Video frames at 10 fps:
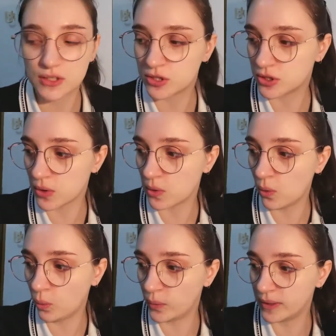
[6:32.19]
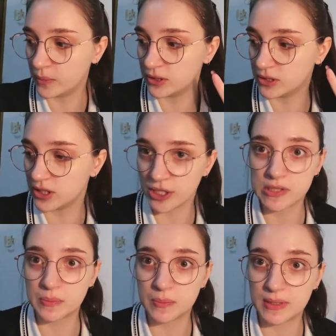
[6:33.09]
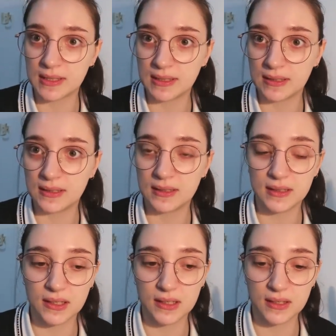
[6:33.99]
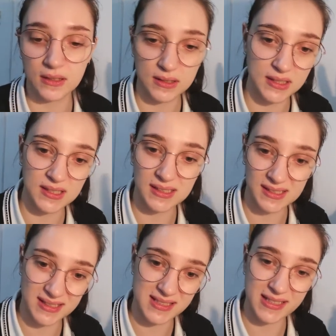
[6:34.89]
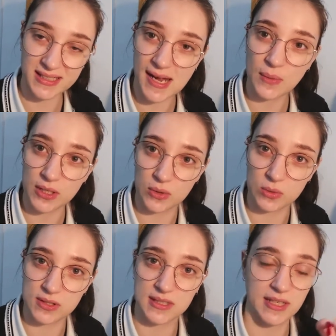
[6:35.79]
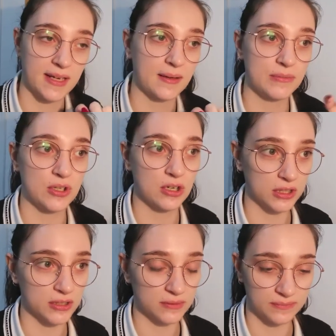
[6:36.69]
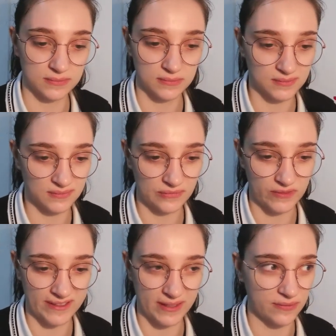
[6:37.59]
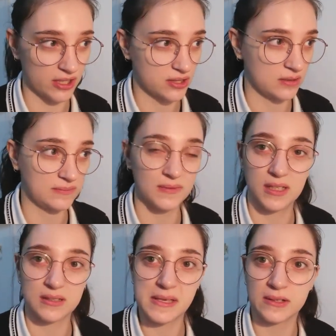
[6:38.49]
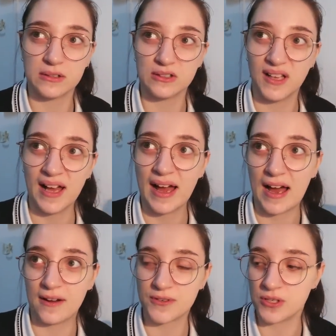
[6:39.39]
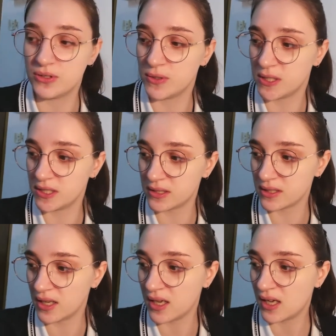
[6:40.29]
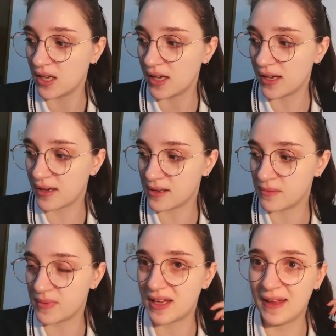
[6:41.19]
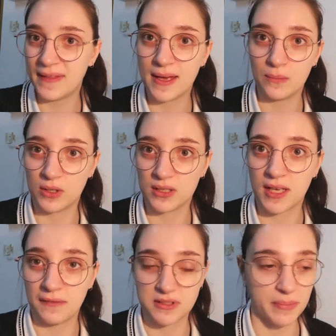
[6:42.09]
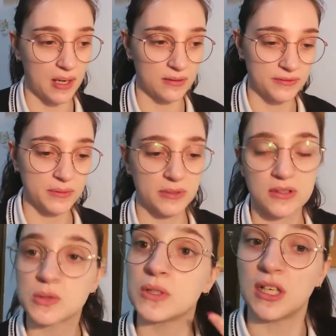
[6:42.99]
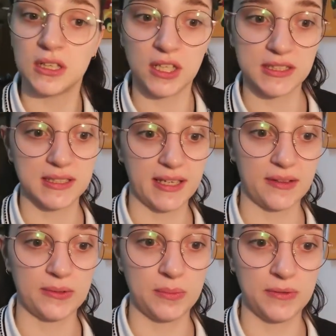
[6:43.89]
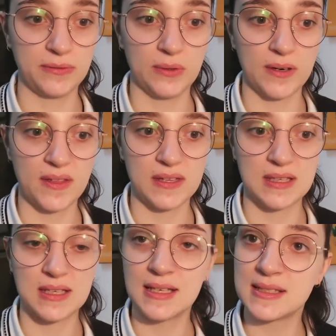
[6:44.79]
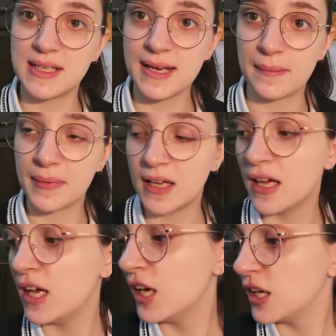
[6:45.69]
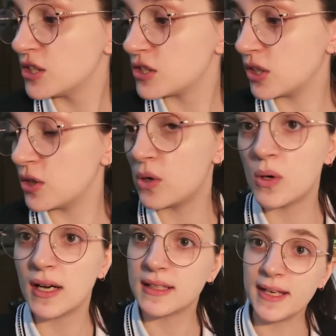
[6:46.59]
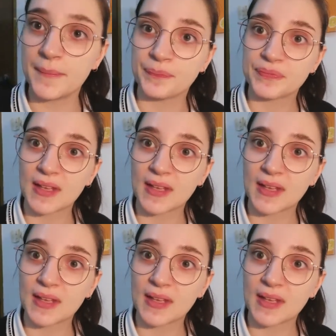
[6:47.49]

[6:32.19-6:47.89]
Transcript: So we will just be seeing how it goes today. I'm not gonna really rush them until after New Year. And then we're gonna have to power through the book because we've got lots to get through before the exam. So yeah,